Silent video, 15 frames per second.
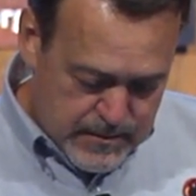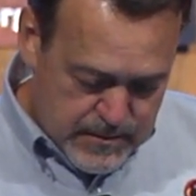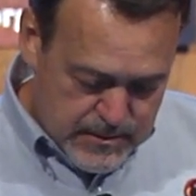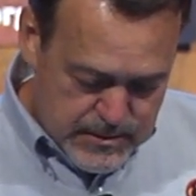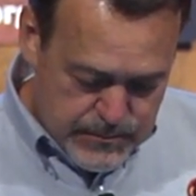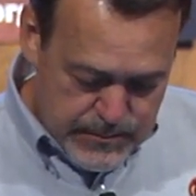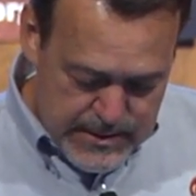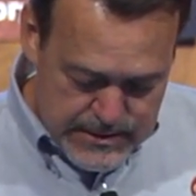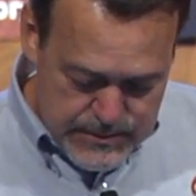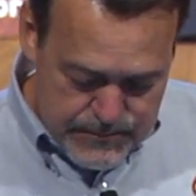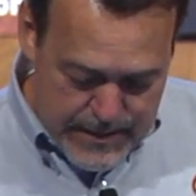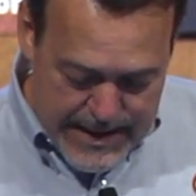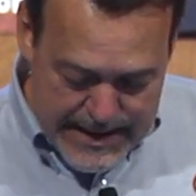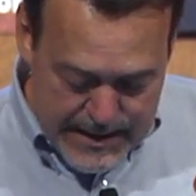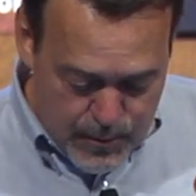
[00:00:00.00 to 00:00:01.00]
There's immense
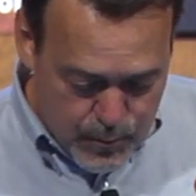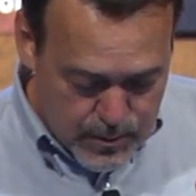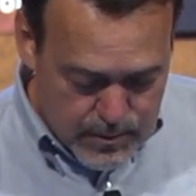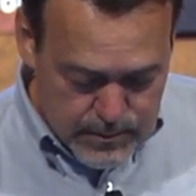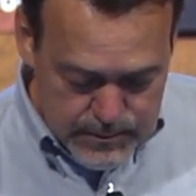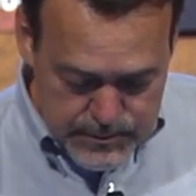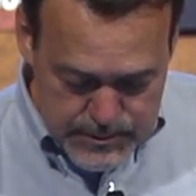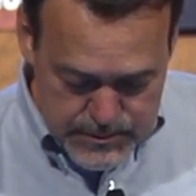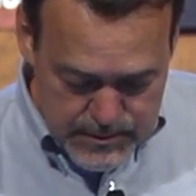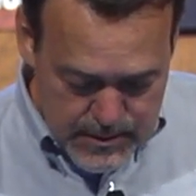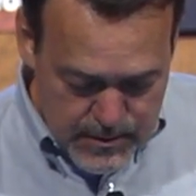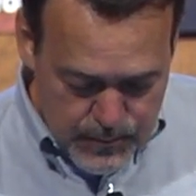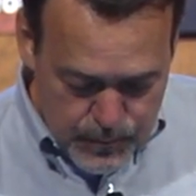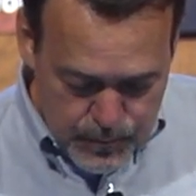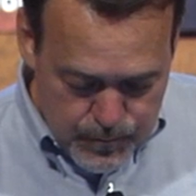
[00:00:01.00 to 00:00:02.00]
power, there's
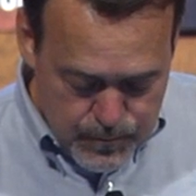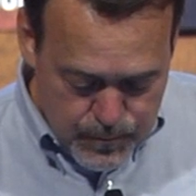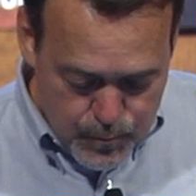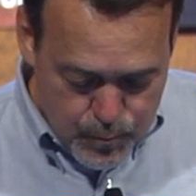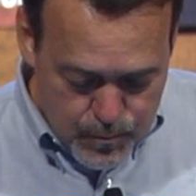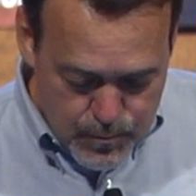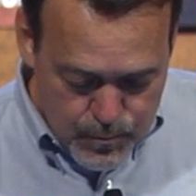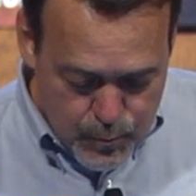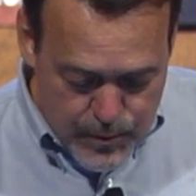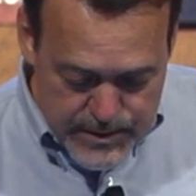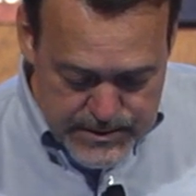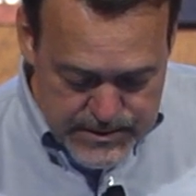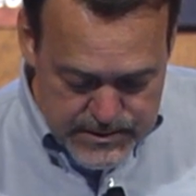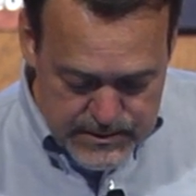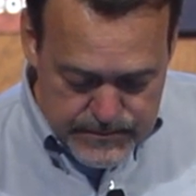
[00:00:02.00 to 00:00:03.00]

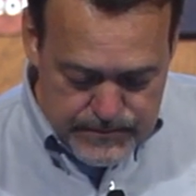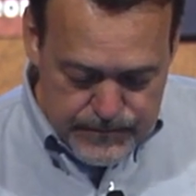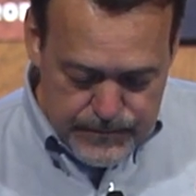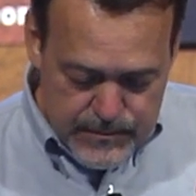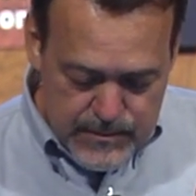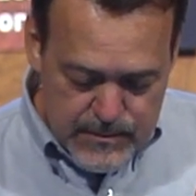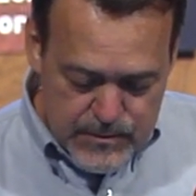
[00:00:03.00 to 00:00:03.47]
wisdom,